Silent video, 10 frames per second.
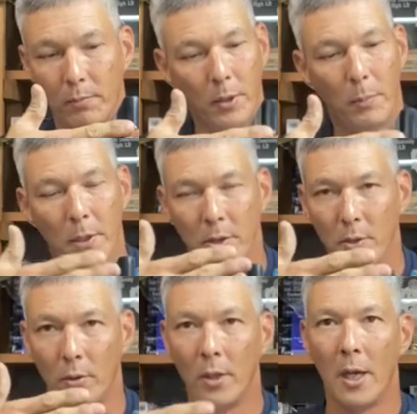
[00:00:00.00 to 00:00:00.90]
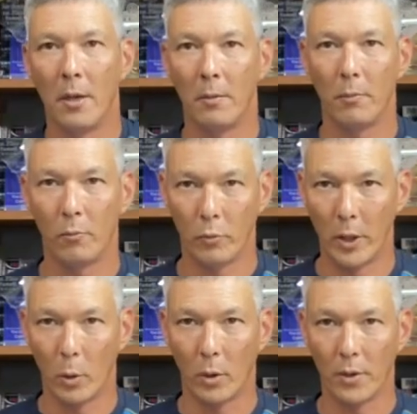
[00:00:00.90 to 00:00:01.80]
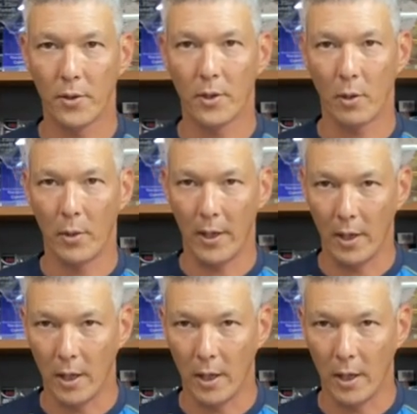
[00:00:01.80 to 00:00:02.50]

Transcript: the pistol rearwards so that it